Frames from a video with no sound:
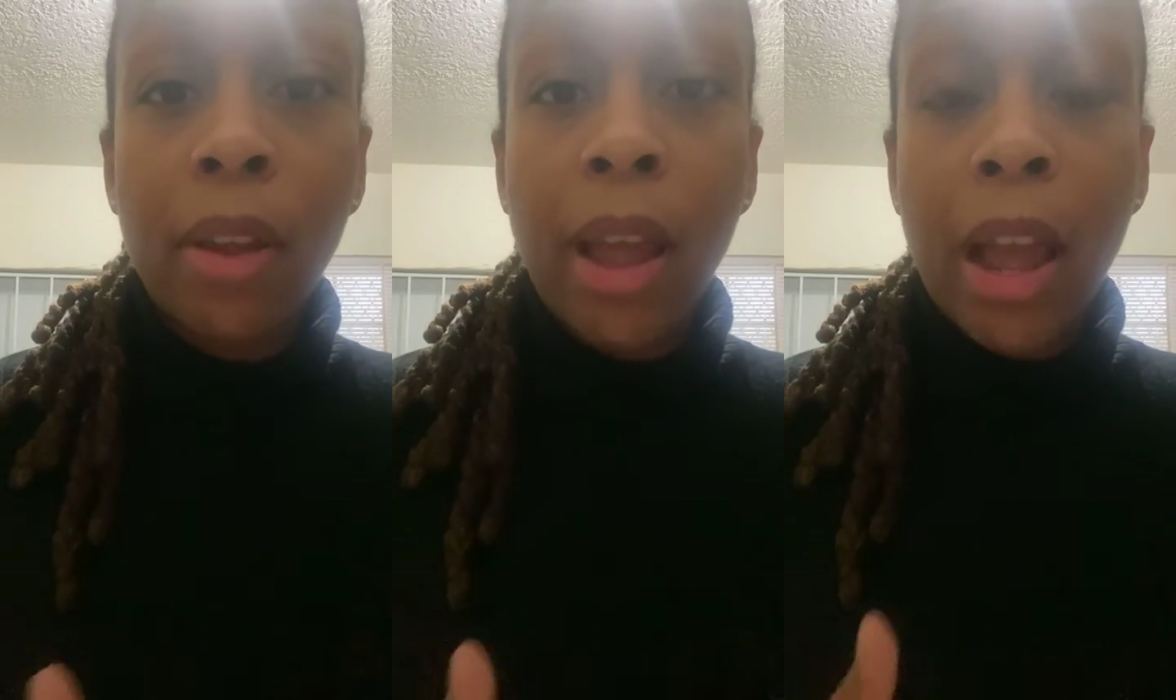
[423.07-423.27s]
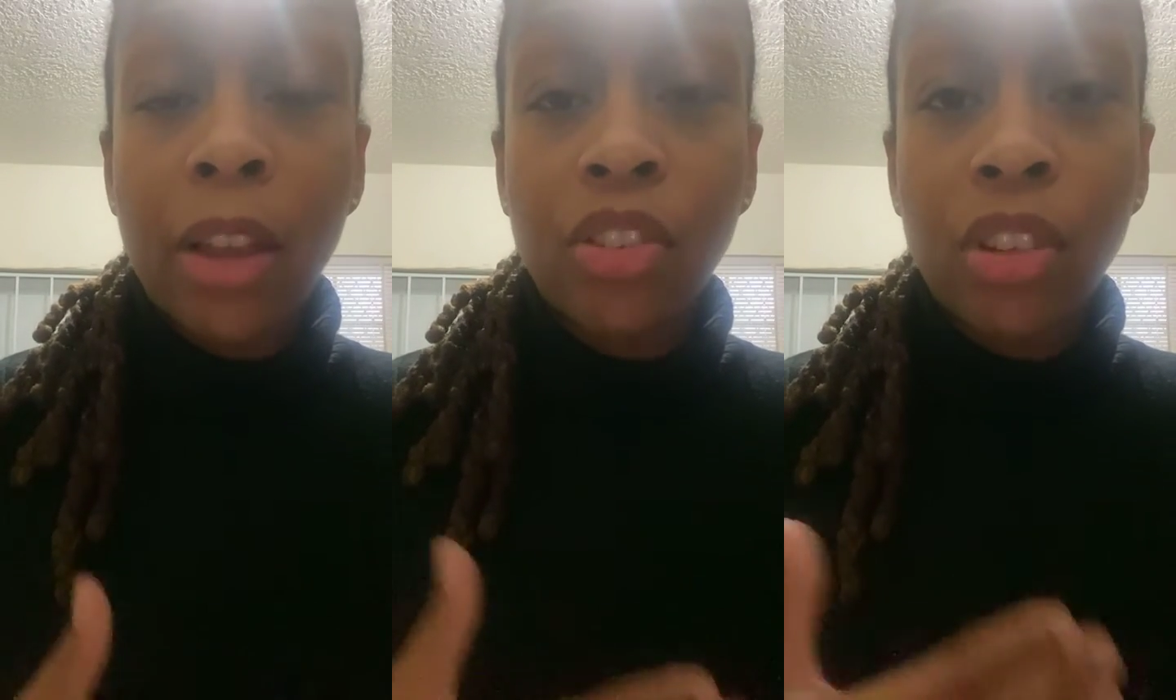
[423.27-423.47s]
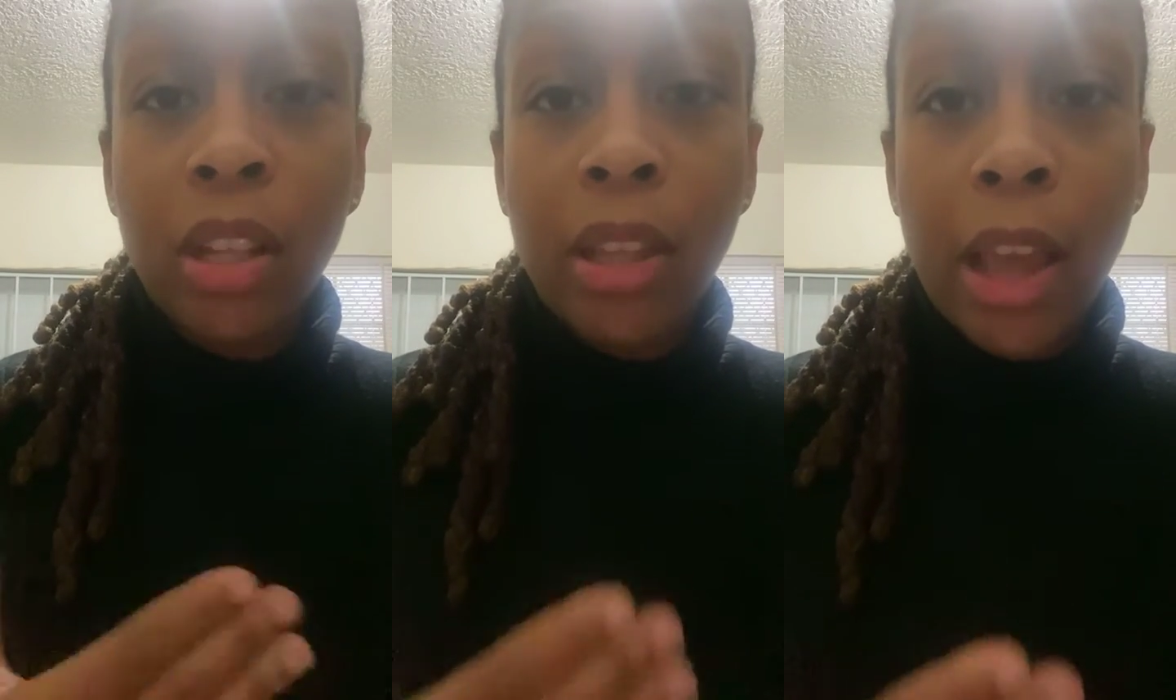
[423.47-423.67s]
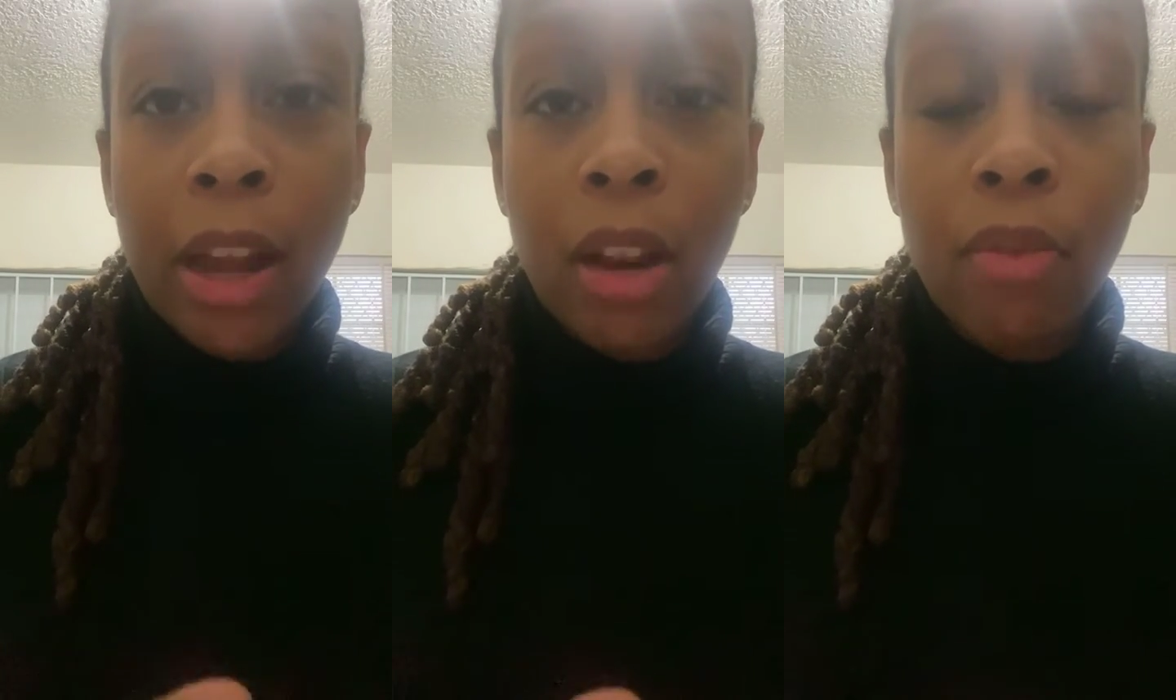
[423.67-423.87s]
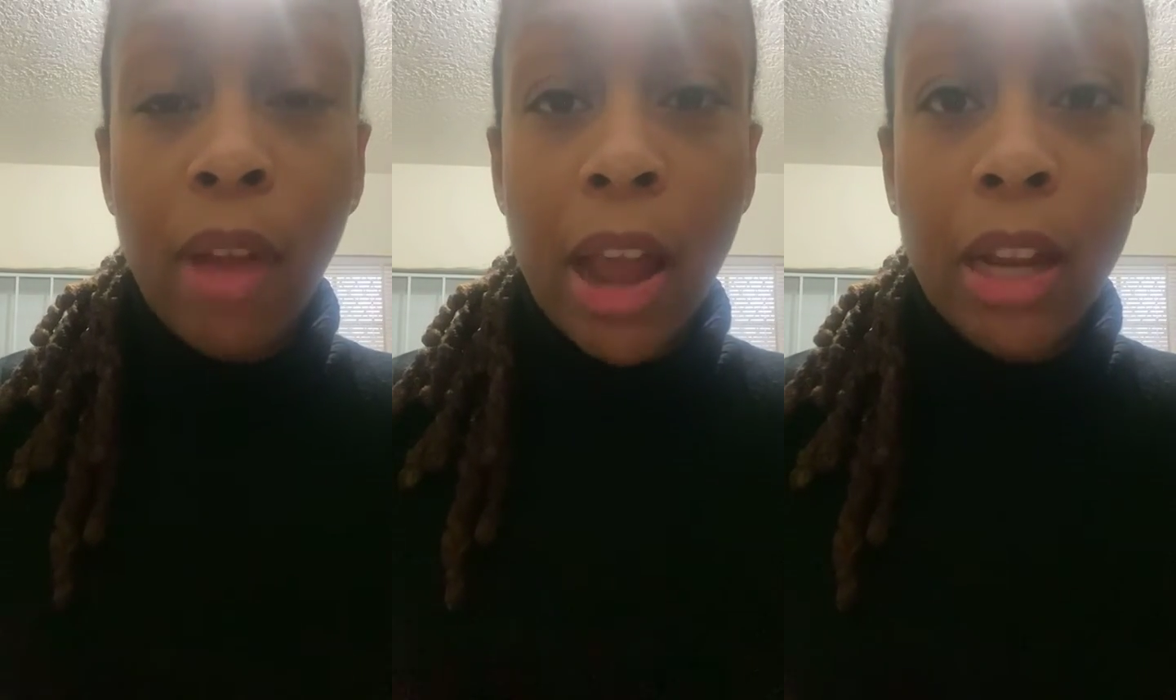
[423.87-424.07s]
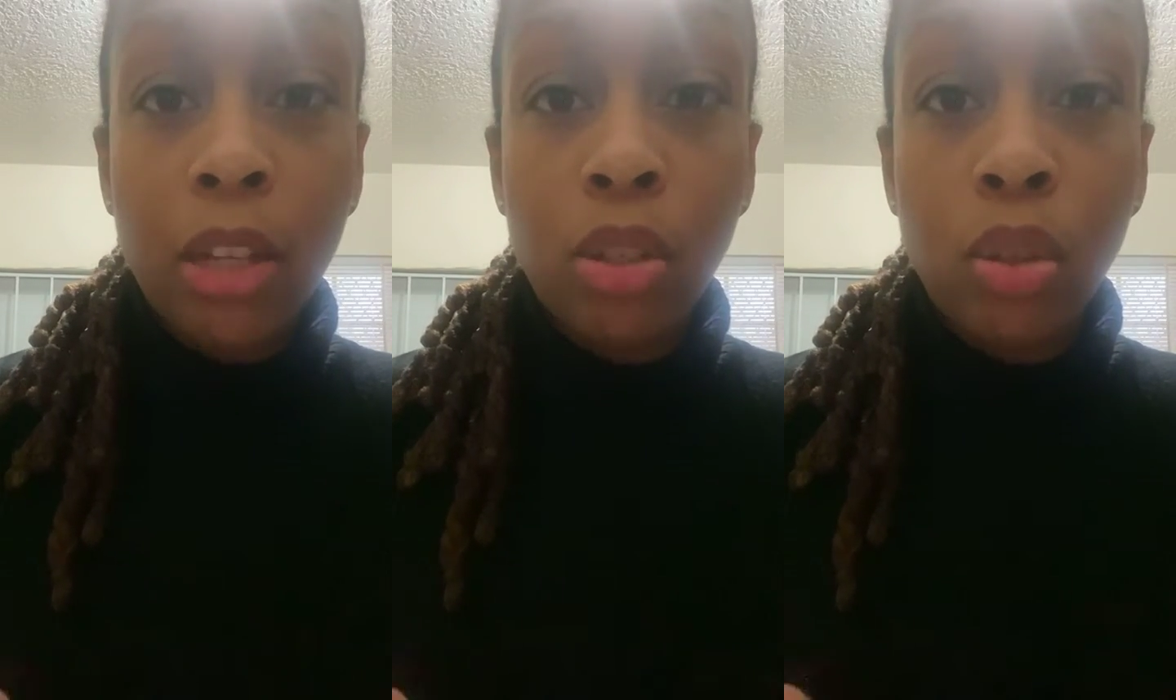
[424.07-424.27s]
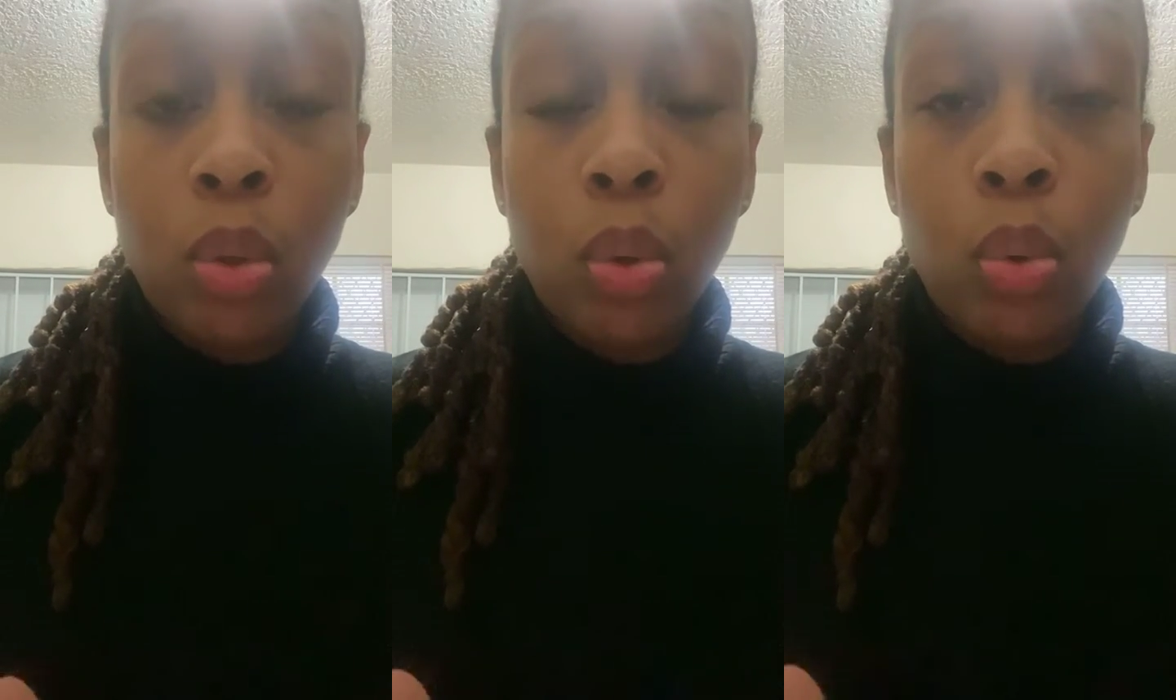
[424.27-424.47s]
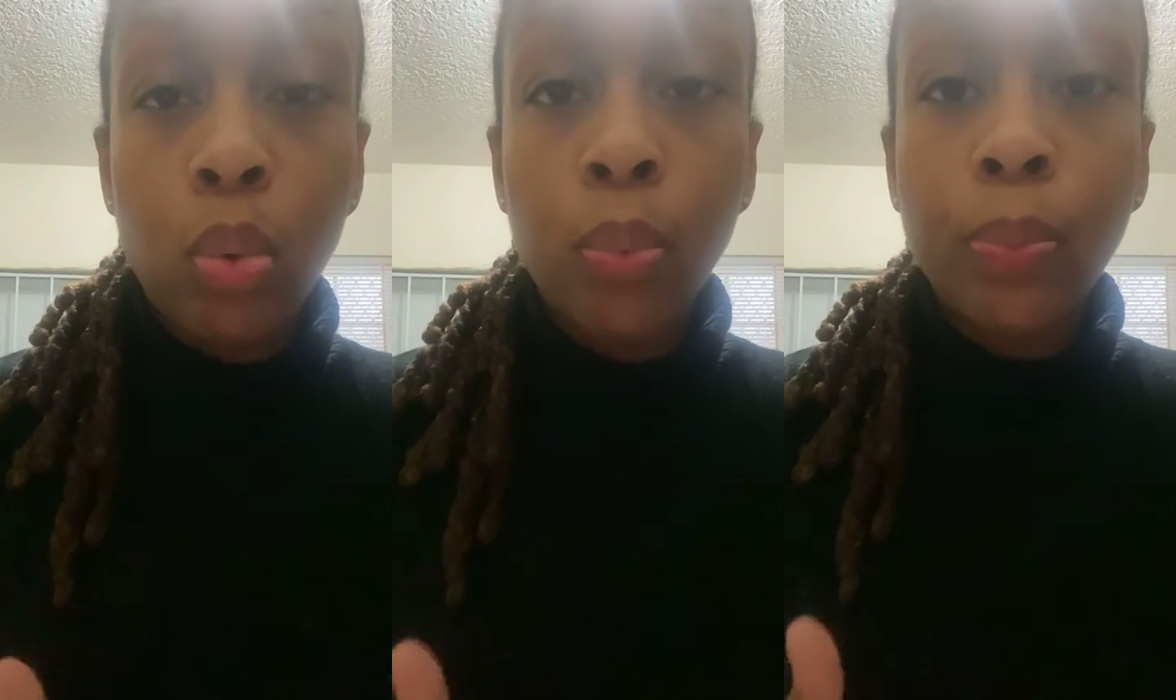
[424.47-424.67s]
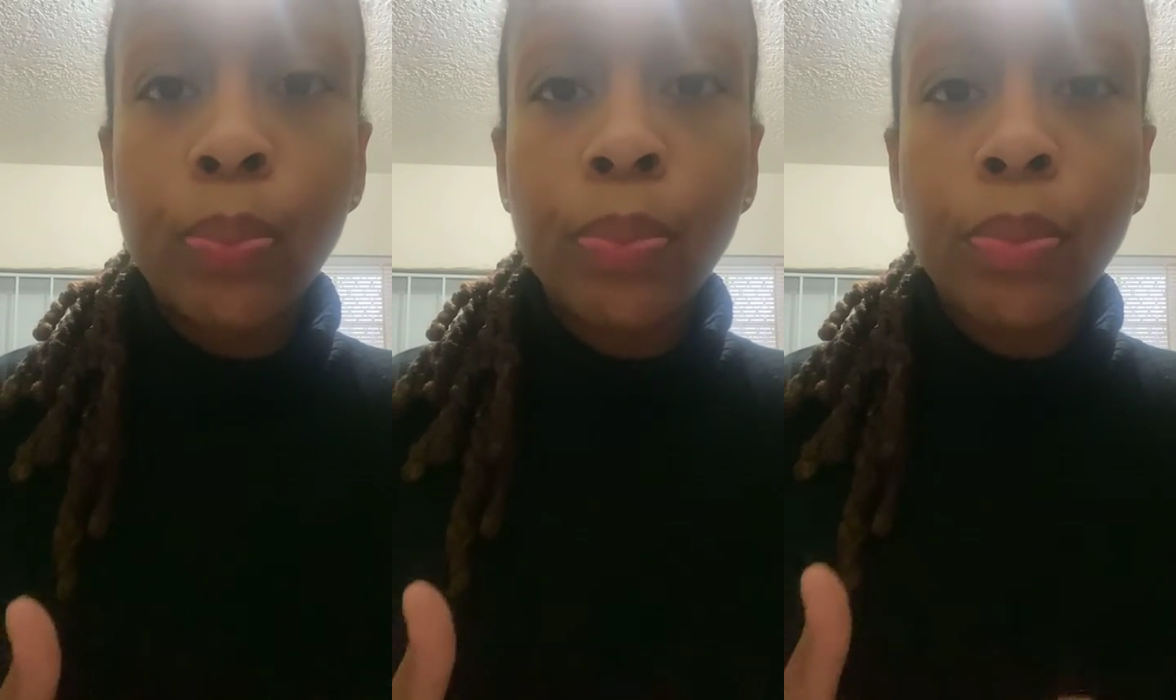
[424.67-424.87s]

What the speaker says: they're actually getting ready to